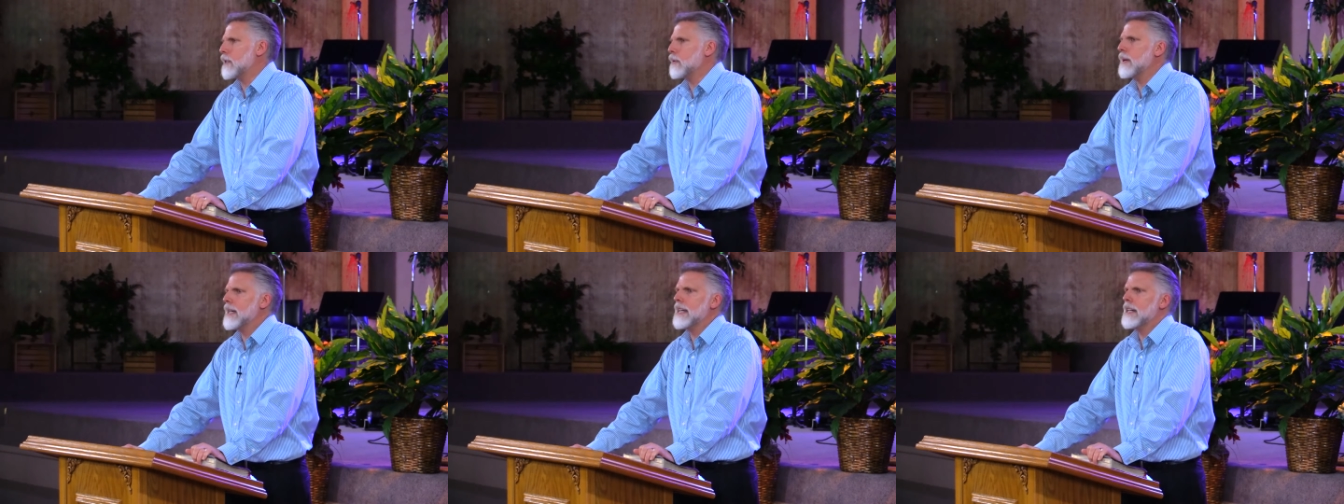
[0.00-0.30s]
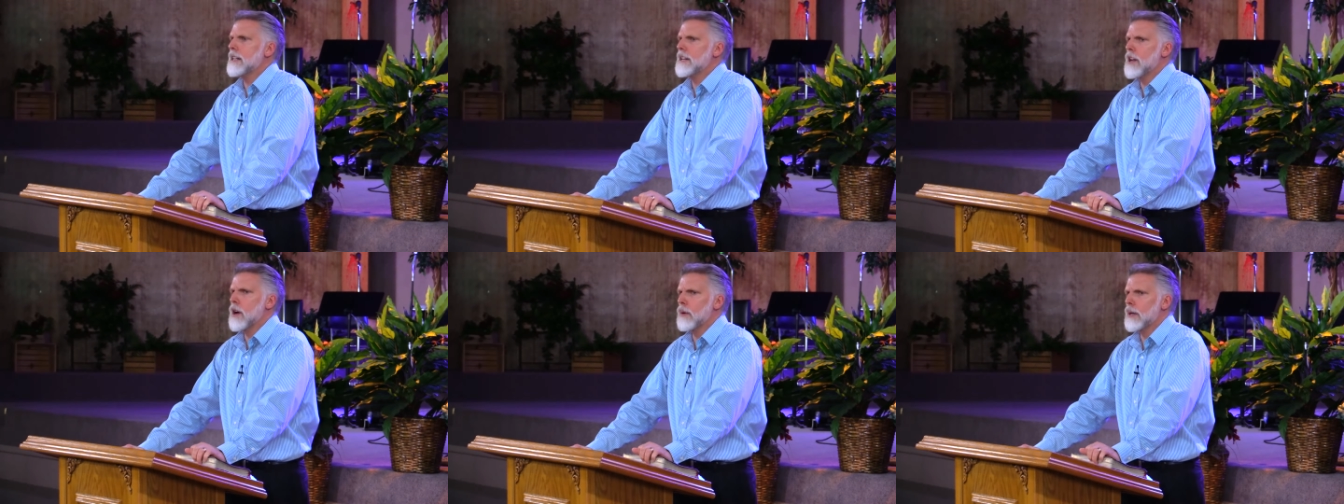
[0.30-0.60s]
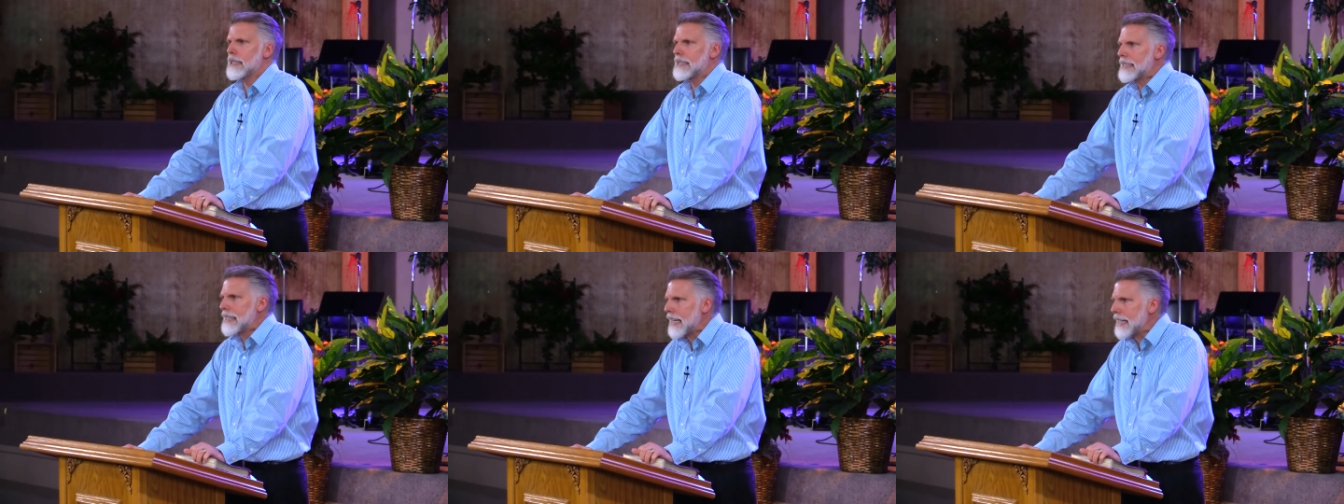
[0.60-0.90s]
We need to know
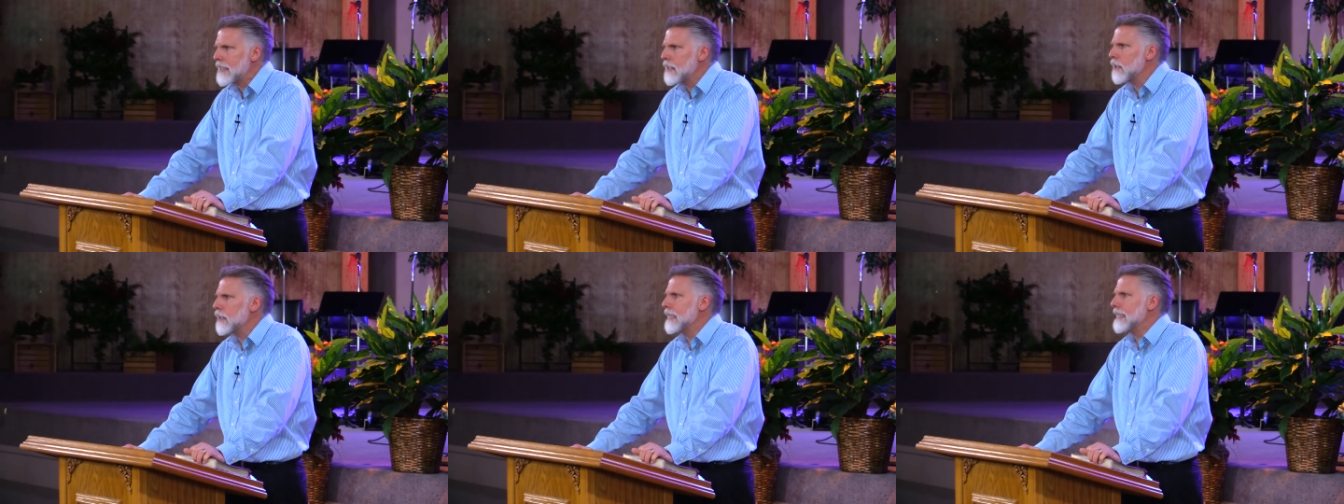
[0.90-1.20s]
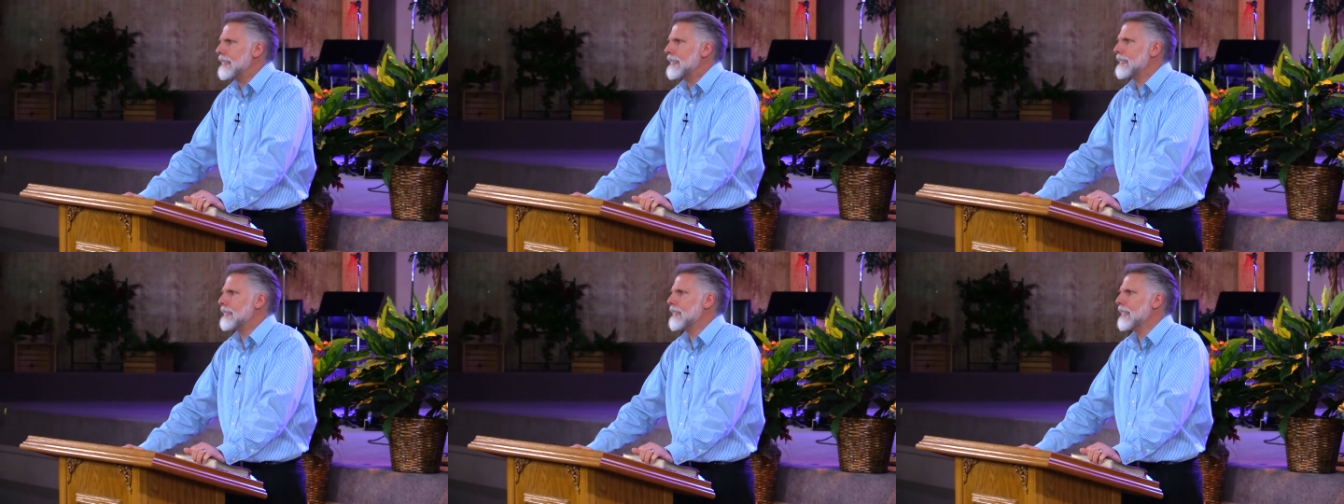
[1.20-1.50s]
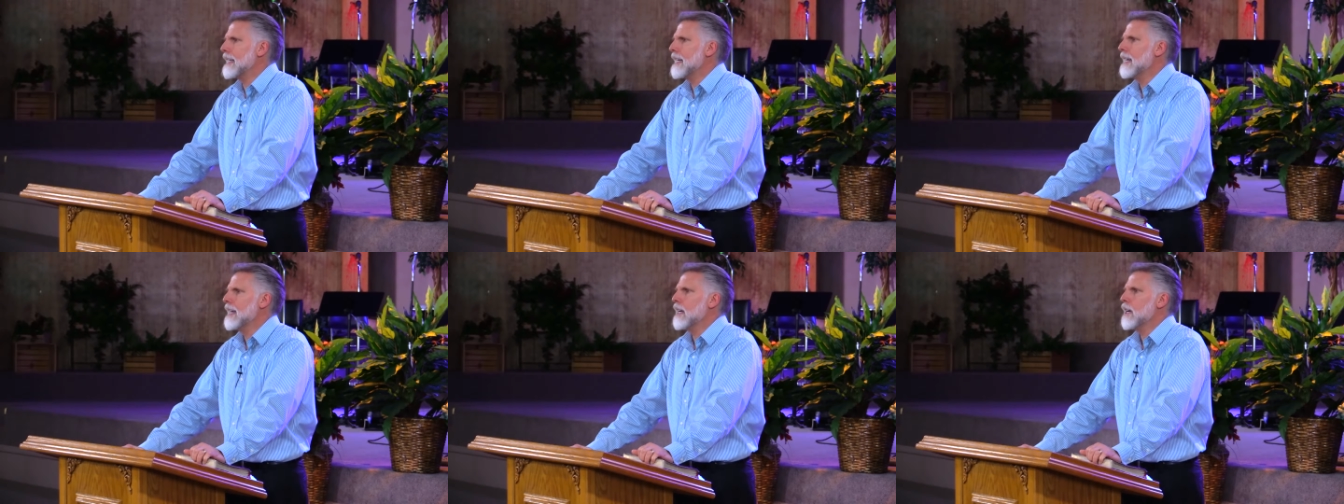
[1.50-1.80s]
His tenderness,
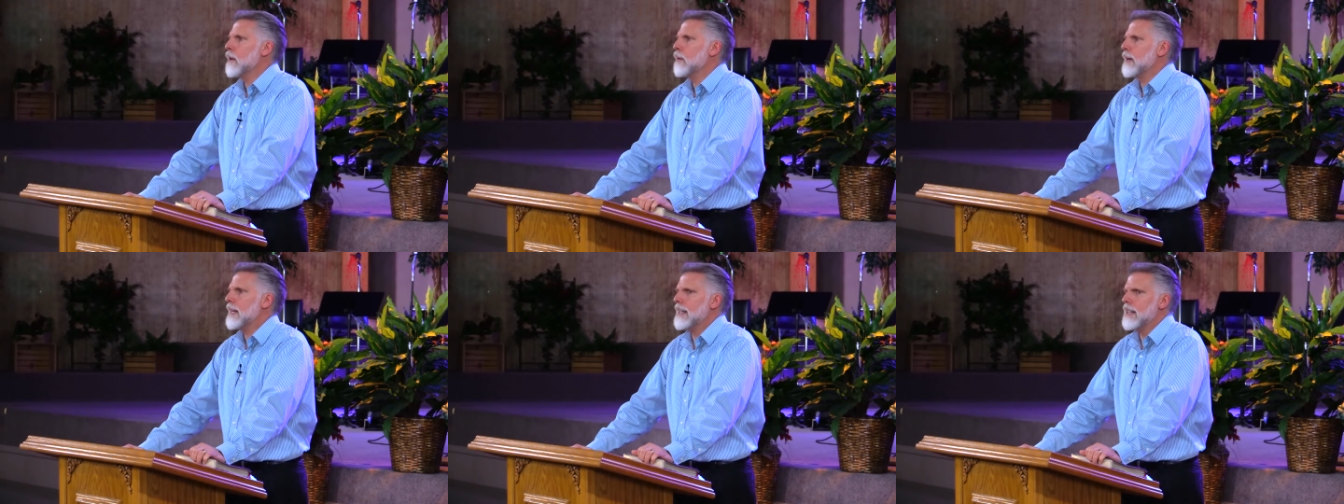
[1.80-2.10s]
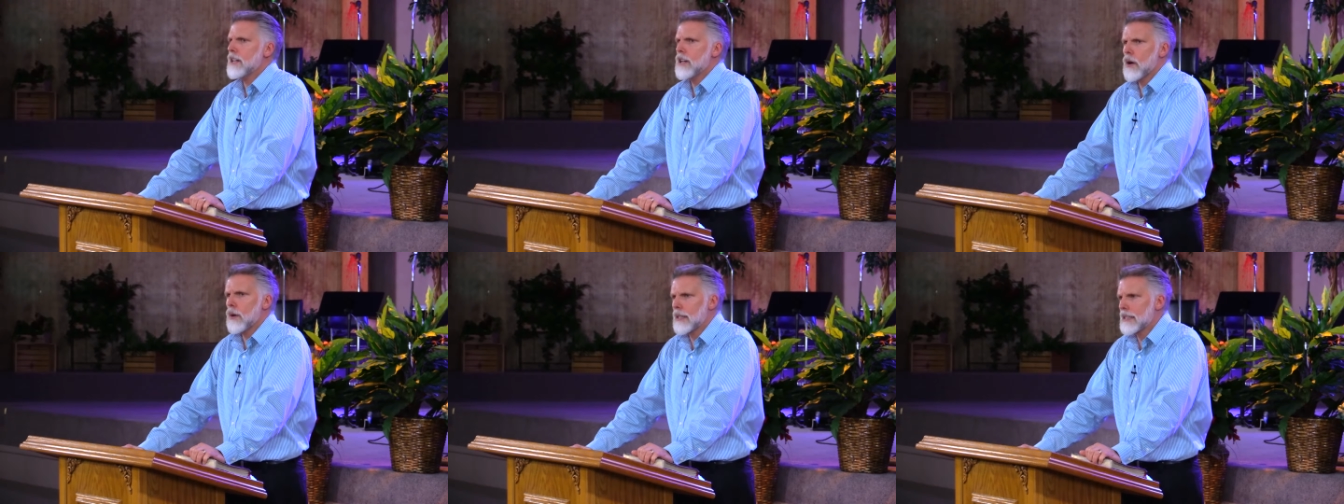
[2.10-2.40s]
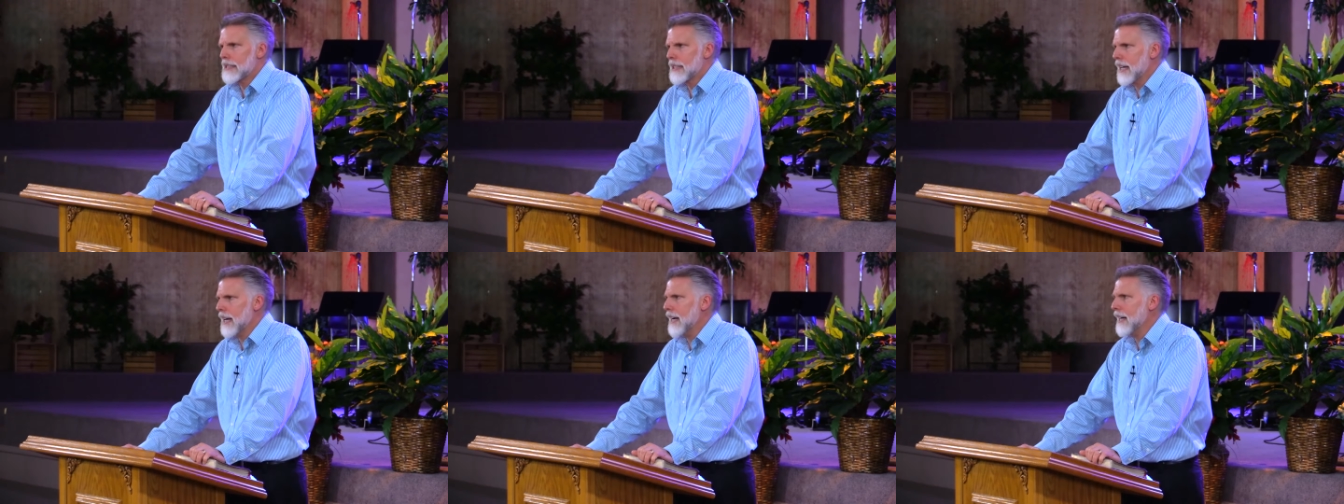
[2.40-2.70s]
we need to know
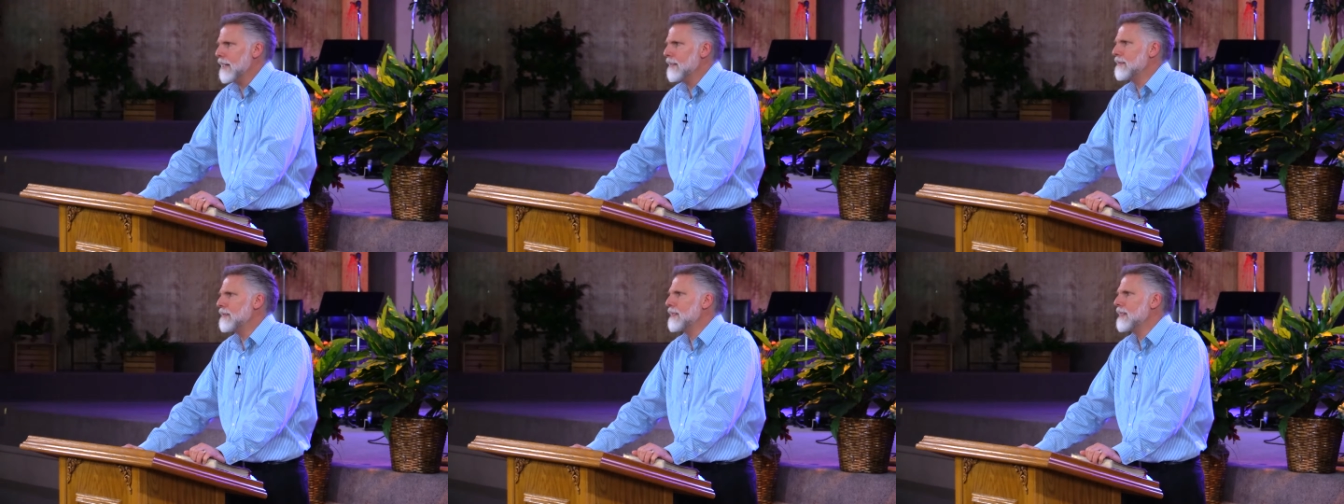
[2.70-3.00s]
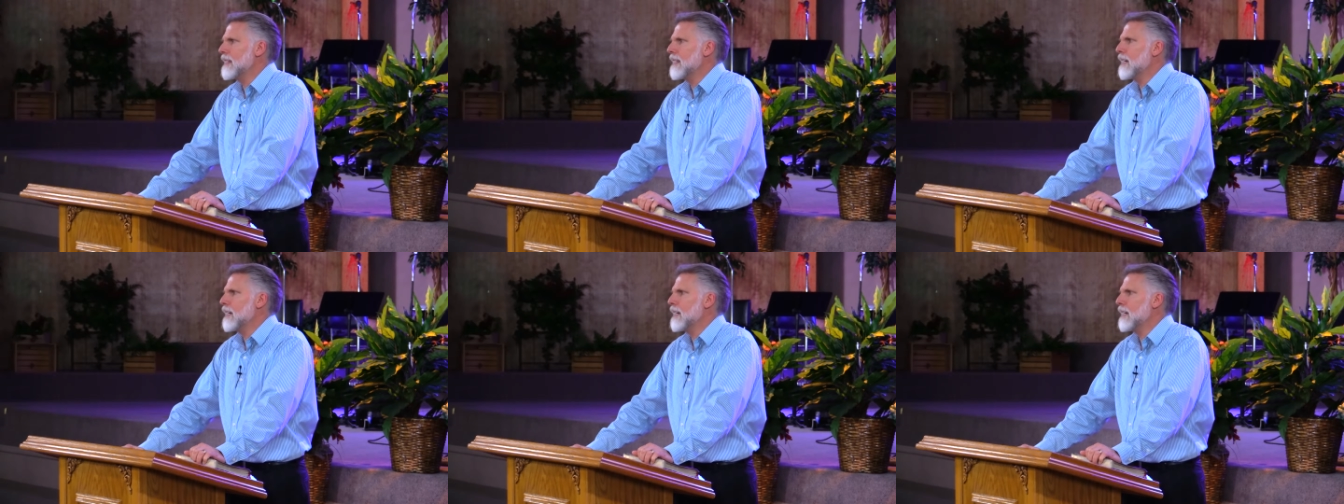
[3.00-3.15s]
His love,